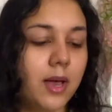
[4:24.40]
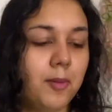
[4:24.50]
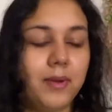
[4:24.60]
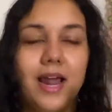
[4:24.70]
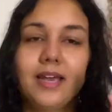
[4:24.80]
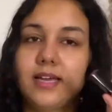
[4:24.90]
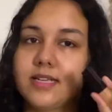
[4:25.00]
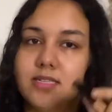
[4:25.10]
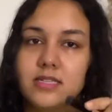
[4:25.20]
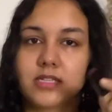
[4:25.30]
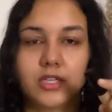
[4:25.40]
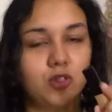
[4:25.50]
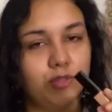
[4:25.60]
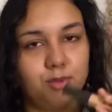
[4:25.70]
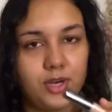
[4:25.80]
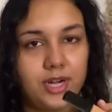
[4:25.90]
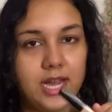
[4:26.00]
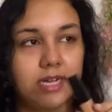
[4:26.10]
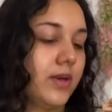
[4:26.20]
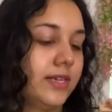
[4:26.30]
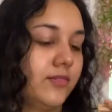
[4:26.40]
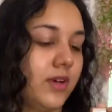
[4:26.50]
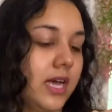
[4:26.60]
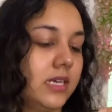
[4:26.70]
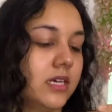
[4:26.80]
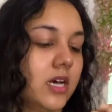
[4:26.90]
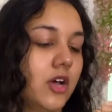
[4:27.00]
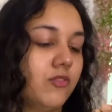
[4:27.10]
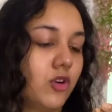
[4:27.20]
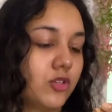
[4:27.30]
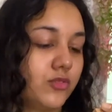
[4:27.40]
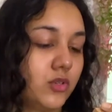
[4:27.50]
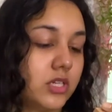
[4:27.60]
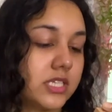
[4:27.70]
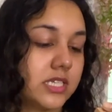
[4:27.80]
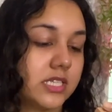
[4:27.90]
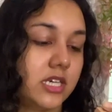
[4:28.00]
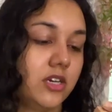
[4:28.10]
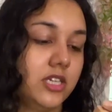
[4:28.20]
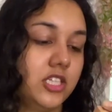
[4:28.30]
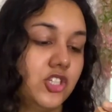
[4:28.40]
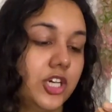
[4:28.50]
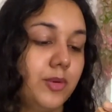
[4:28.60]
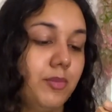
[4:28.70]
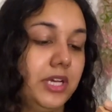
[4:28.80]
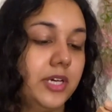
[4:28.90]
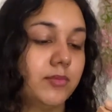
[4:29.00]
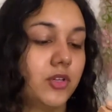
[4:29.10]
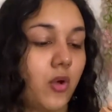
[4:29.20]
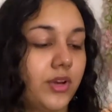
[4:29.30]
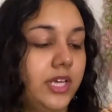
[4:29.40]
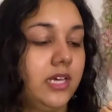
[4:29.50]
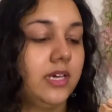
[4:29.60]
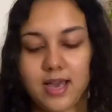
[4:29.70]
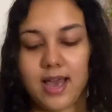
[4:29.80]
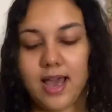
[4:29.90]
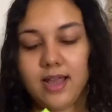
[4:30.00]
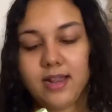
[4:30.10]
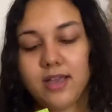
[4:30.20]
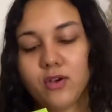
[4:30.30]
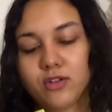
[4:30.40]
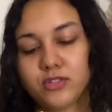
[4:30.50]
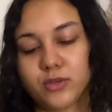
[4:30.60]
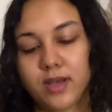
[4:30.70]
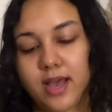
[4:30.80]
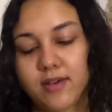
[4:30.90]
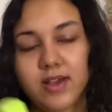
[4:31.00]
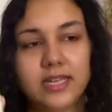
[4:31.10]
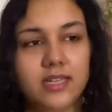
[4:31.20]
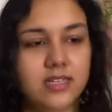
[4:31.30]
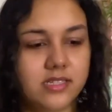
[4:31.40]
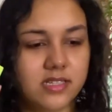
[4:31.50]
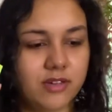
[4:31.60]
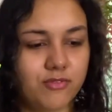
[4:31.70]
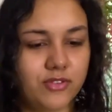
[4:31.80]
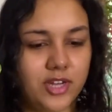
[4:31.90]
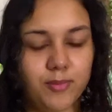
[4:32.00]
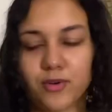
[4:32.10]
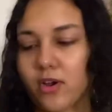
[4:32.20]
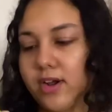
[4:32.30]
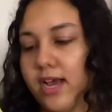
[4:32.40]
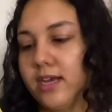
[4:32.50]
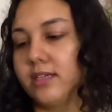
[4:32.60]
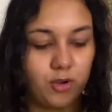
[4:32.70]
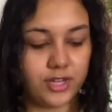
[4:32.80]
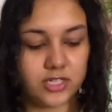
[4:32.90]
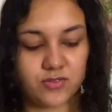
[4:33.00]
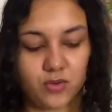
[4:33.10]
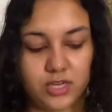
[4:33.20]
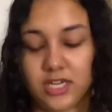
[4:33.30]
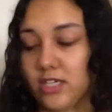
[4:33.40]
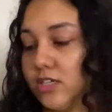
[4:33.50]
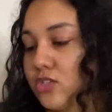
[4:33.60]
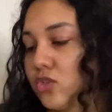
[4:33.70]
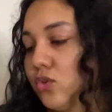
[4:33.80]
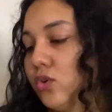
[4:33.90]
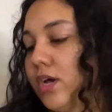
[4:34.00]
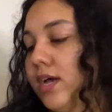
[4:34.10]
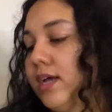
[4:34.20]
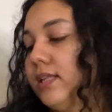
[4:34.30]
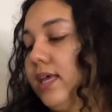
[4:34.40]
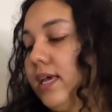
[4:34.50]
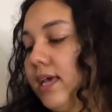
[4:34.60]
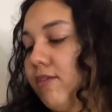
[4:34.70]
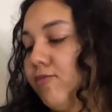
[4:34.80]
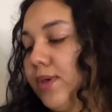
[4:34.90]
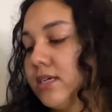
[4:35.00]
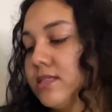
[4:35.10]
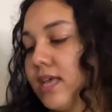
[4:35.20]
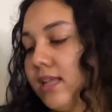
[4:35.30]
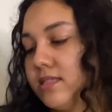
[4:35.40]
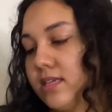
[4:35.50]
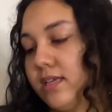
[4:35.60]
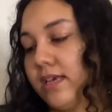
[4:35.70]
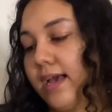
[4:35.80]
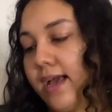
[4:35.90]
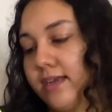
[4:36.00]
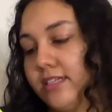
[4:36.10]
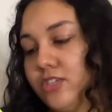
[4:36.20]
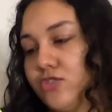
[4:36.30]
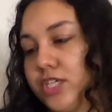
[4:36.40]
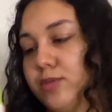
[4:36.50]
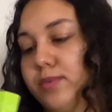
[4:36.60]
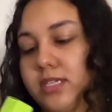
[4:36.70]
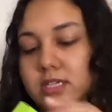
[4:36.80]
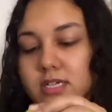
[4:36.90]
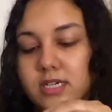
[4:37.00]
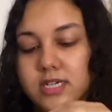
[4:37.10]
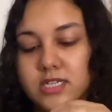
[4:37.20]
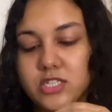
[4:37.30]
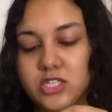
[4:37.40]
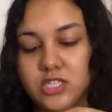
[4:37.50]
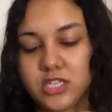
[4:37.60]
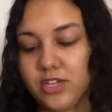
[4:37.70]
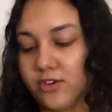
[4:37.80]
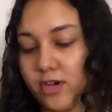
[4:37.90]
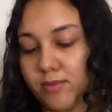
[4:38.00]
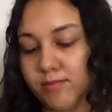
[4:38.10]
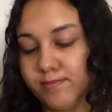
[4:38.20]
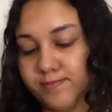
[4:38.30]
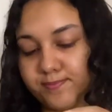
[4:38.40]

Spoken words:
but I guess it's a good product. Wet n Wild Photo Focus Concealer in the shade Medium Tawny. And I also have, I think this is a free product, body exfoliator. So they gave me a salicylic acne treatment serum,